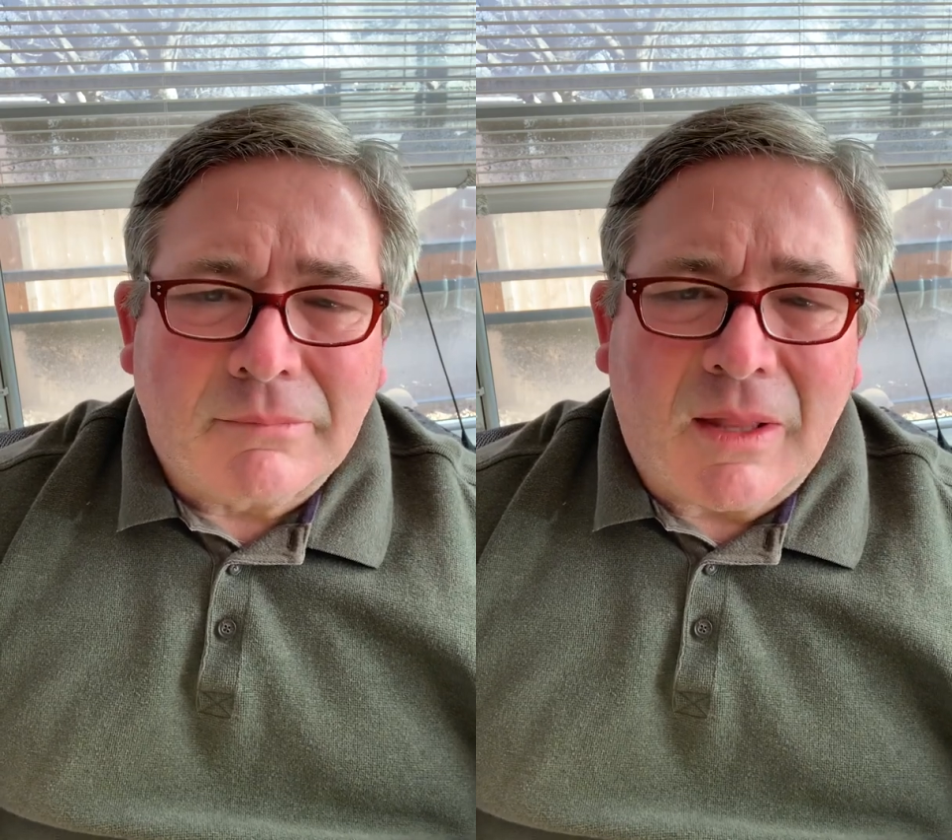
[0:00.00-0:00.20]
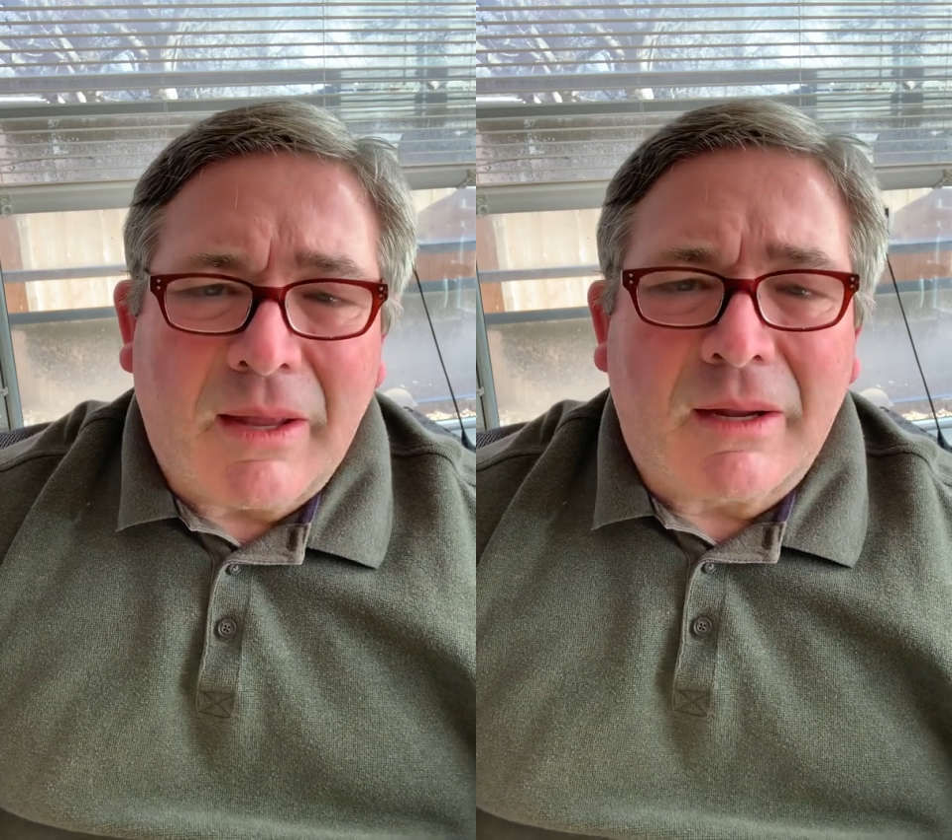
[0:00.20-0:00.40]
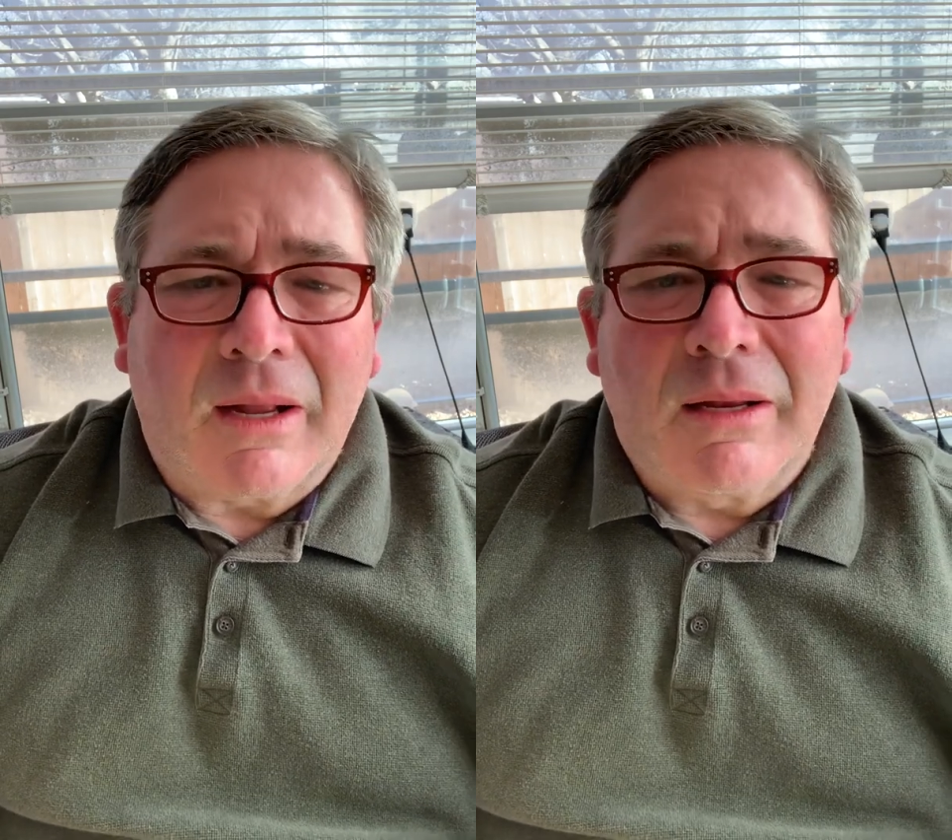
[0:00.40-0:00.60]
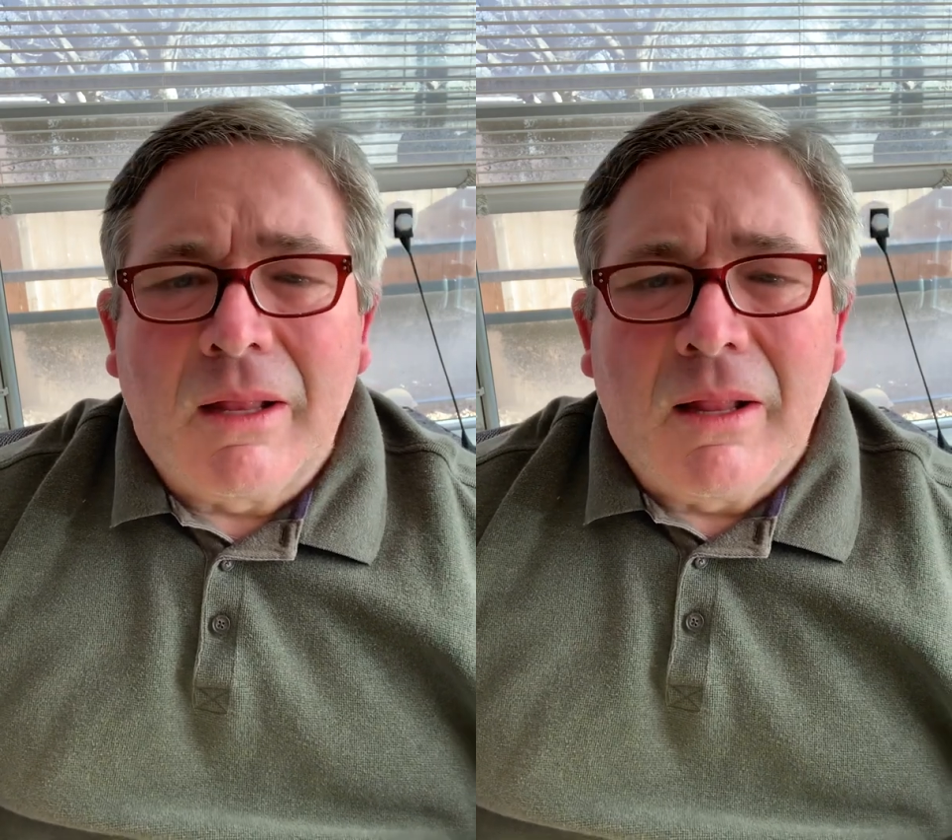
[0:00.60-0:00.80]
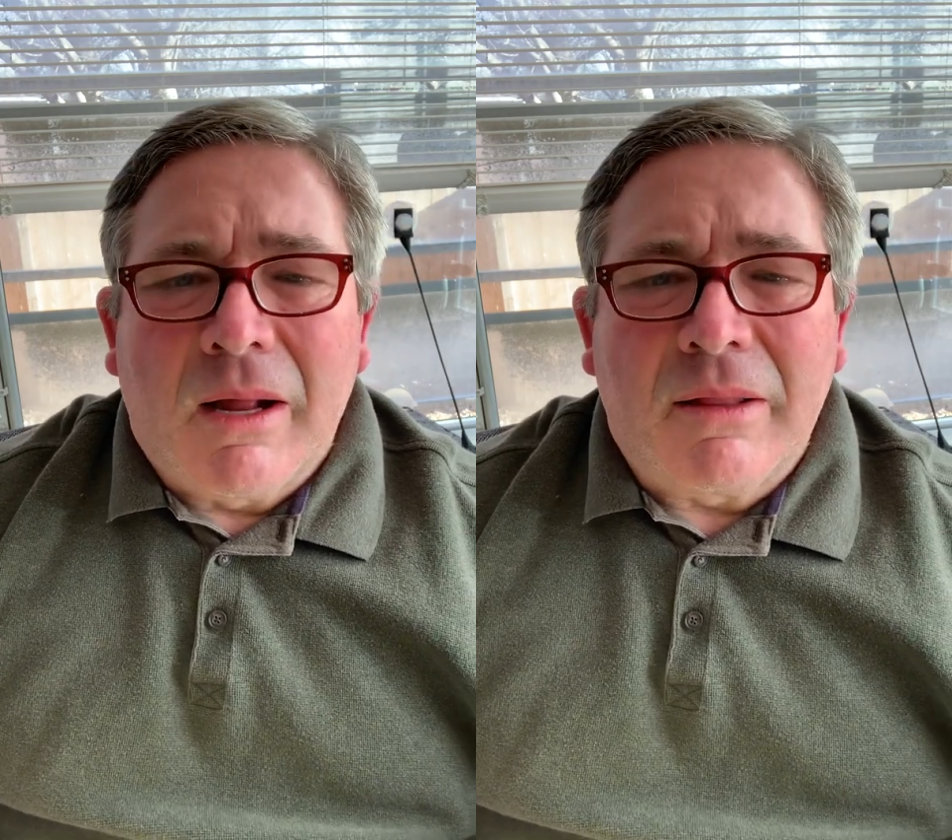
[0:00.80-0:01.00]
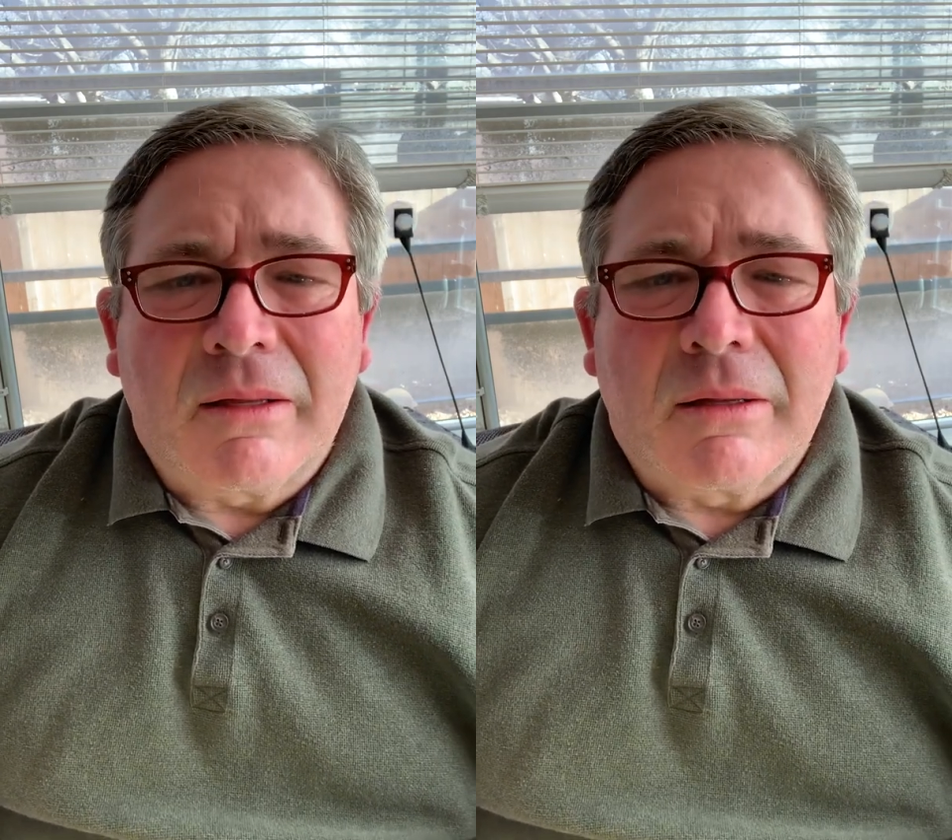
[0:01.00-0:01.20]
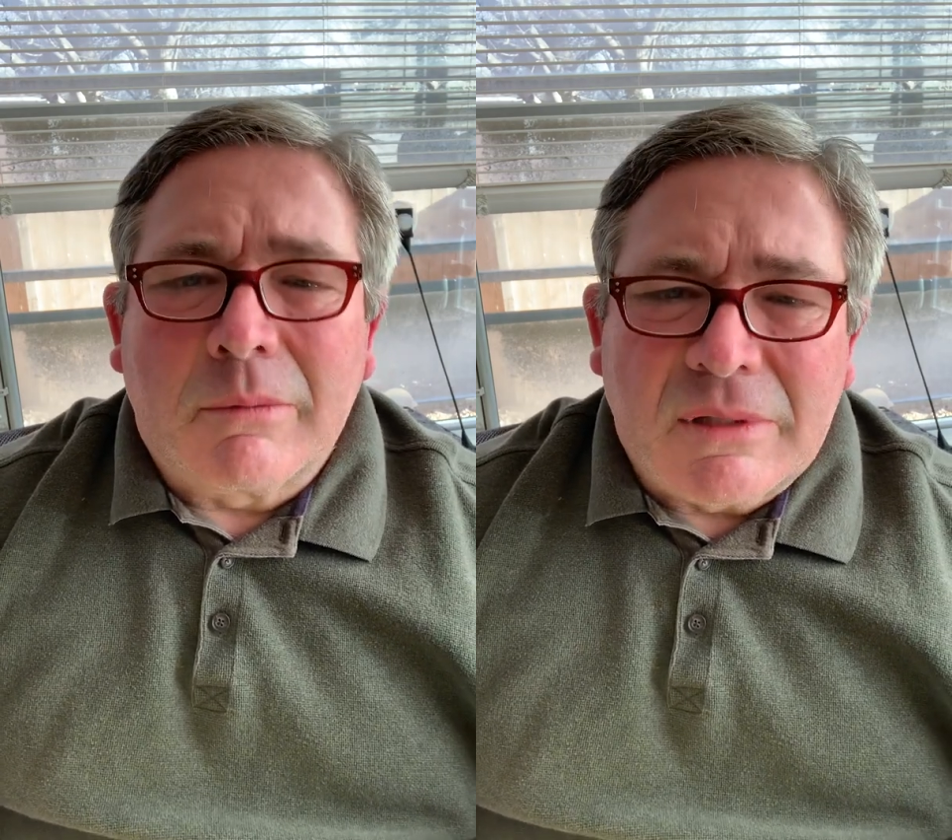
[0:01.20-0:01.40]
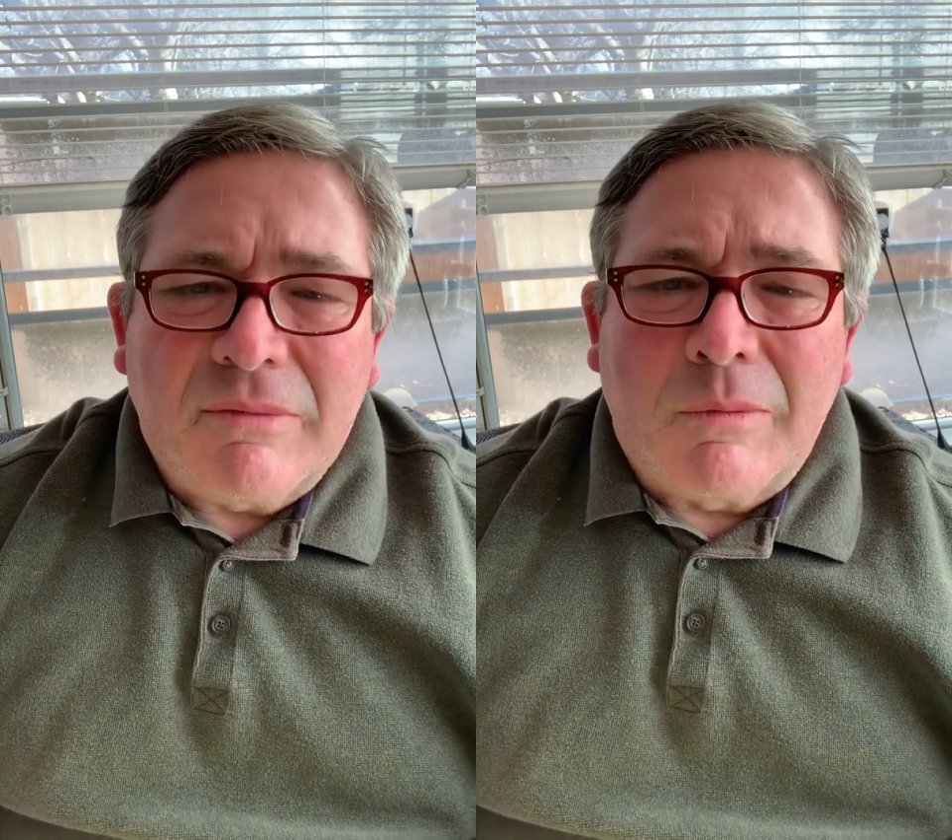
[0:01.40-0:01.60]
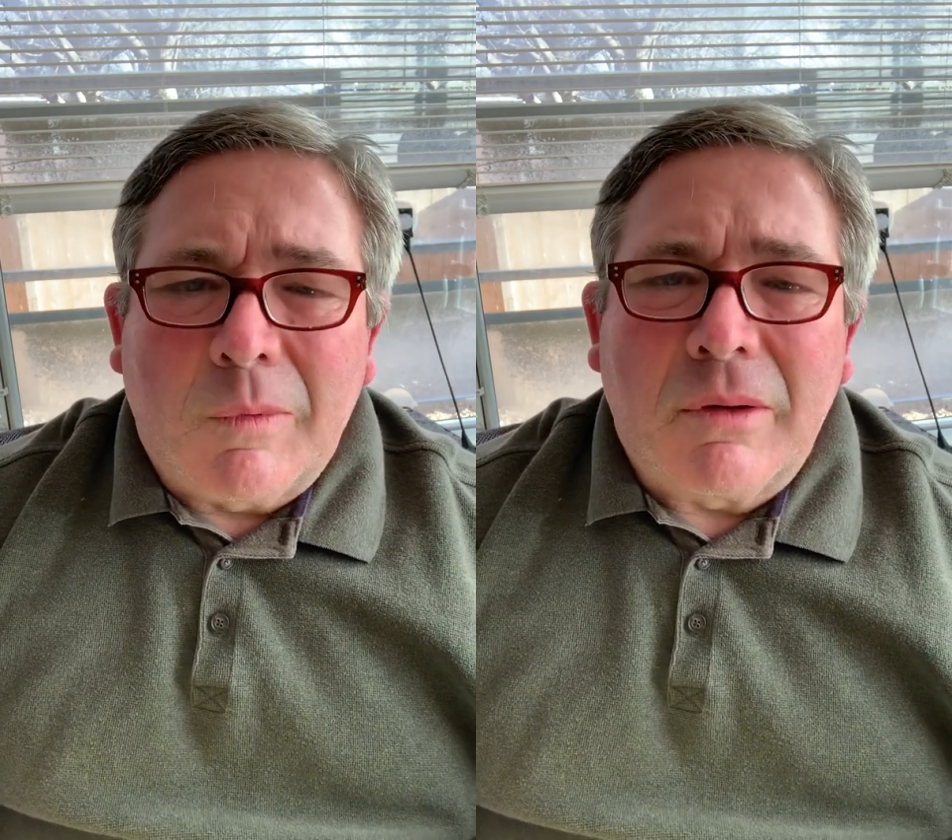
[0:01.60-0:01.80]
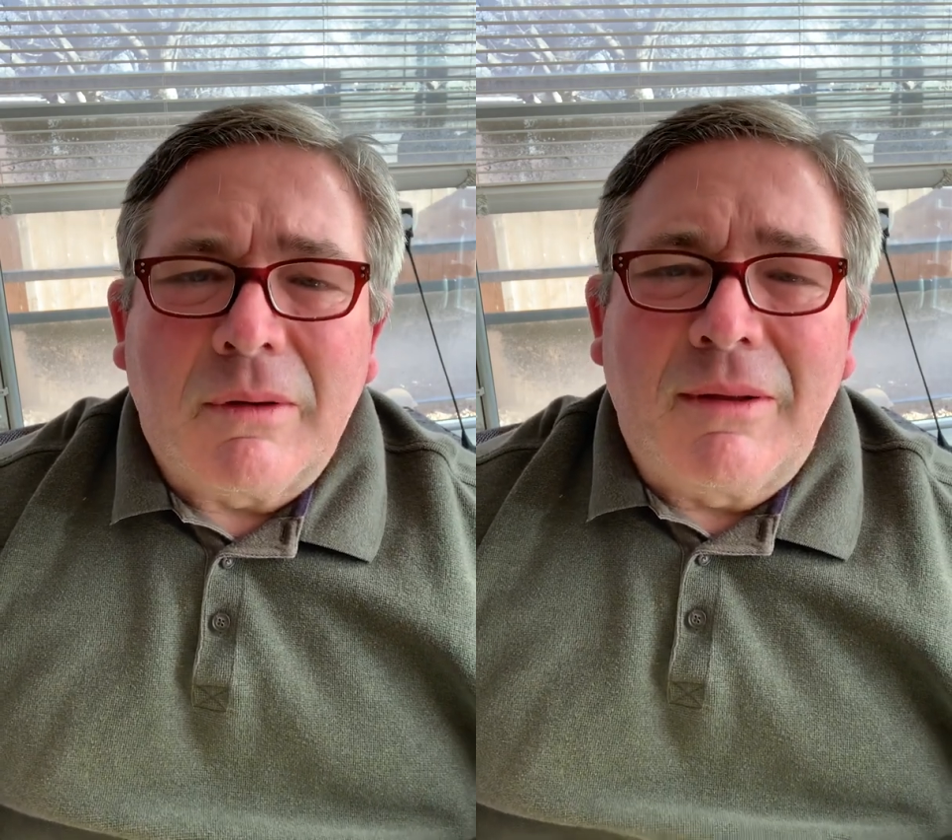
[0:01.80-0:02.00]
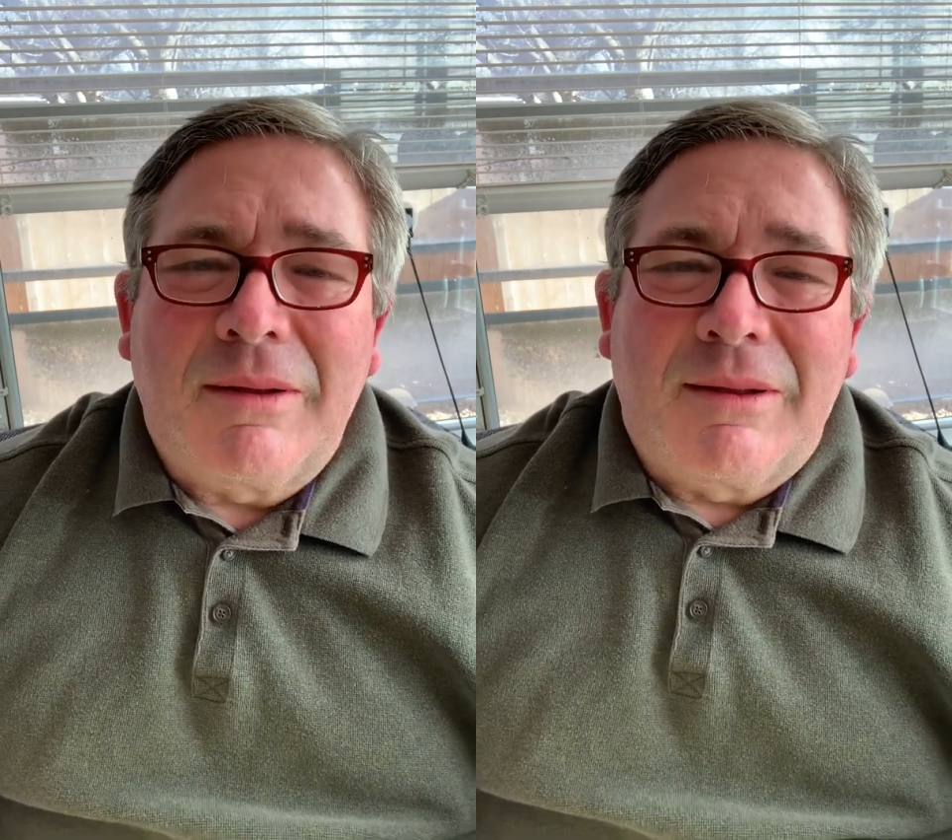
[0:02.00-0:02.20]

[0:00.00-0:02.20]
Heck, I think there was even one